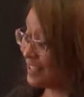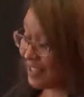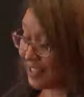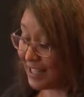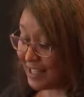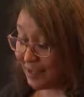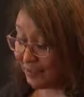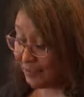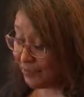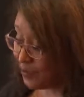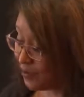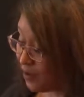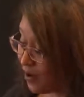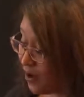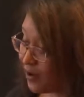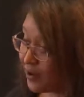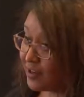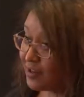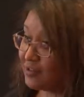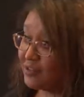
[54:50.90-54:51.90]
if your
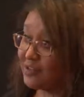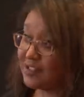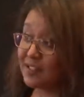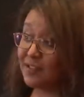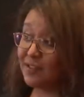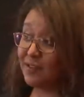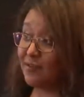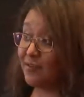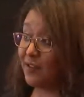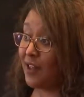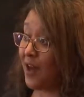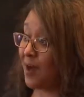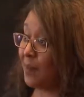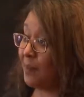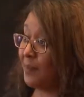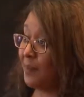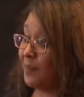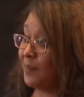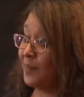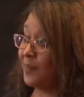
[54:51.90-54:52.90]
article is in the
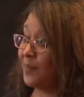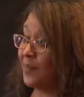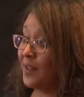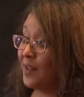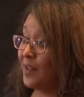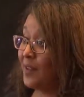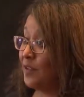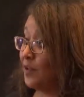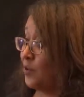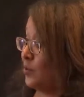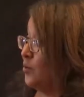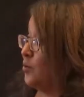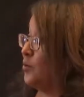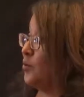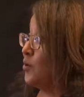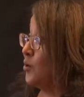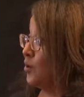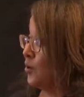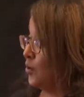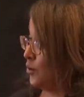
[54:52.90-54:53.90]
flop, You,
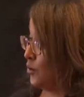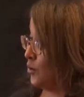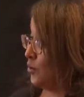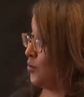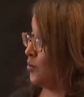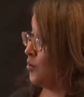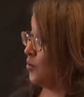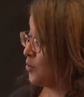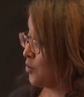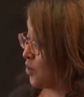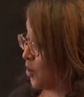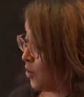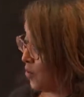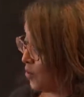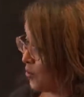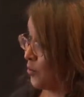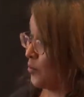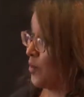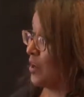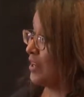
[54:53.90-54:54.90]
you
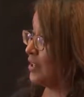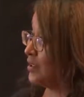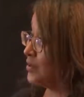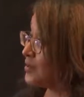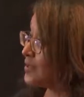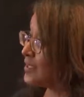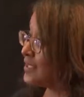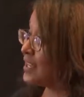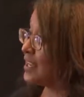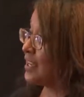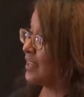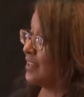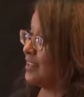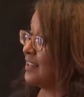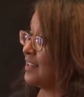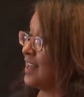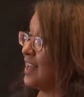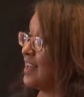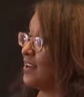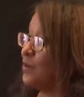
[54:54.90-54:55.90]
know and you see it,
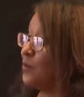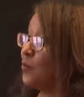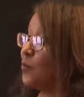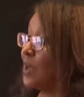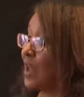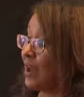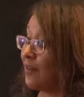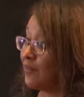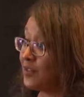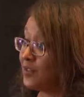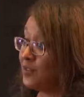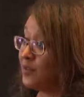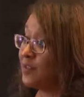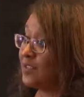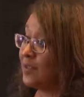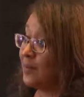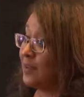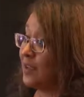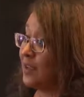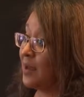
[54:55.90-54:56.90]
and you, we have to do
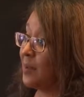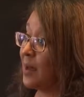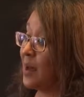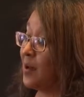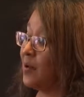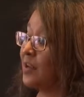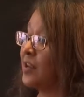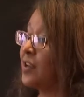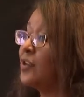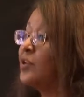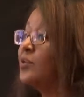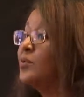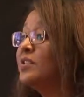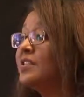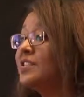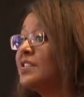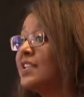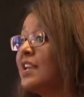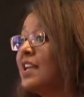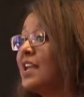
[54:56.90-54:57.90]
something about it. And you'll
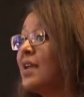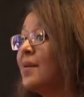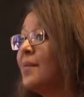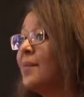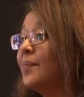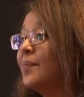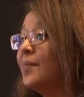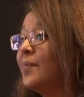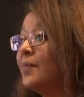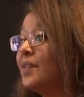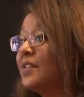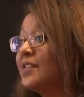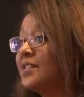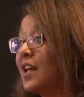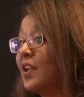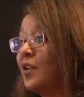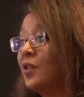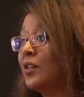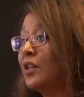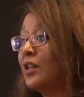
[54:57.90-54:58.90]
see, it's
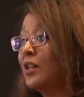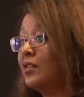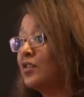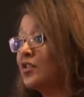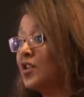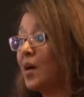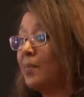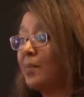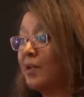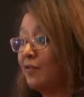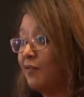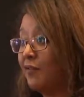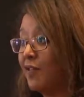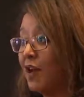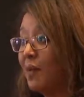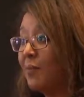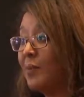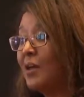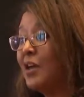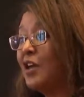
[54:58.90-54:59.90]
not only top and
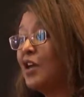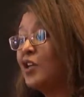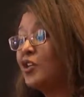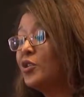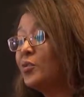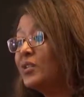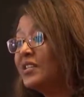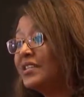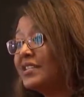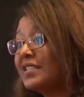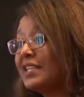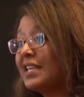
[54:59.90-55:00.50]
flop, you will see